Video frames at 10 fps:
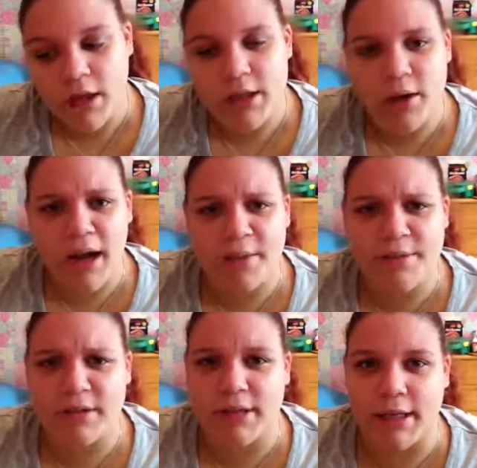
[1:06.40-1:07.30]
So I am
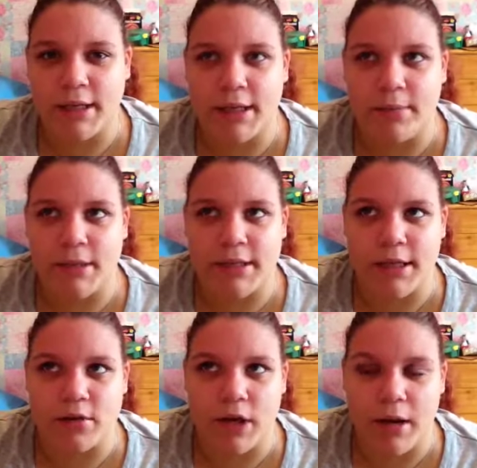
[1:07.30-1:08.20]
still technically in my
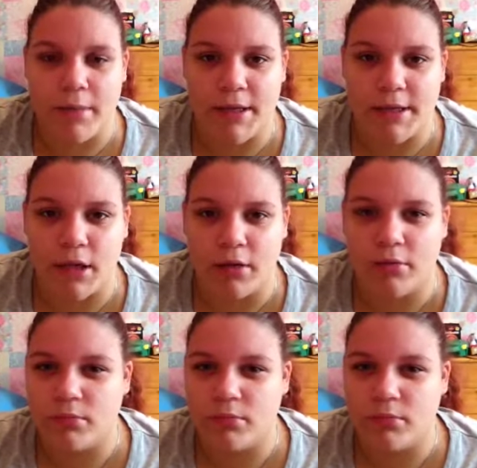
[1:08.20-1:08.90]
second trimester,